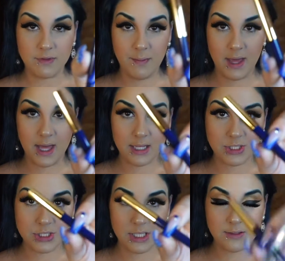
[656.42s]
the
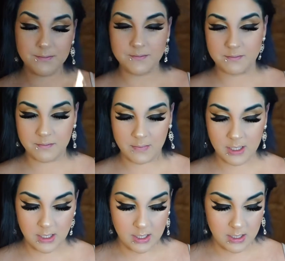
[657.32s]
packaging.
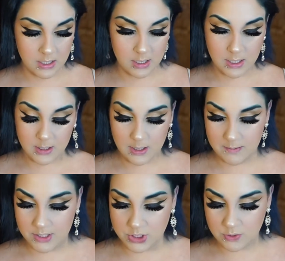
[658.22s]
Let
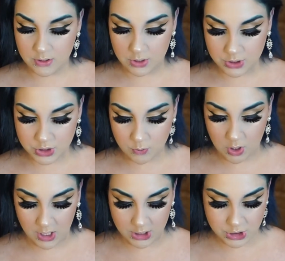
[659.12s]
me do a little
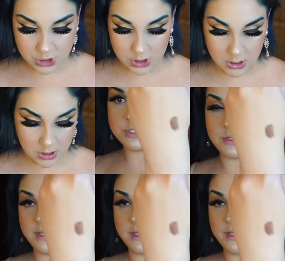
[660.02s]
swatch. So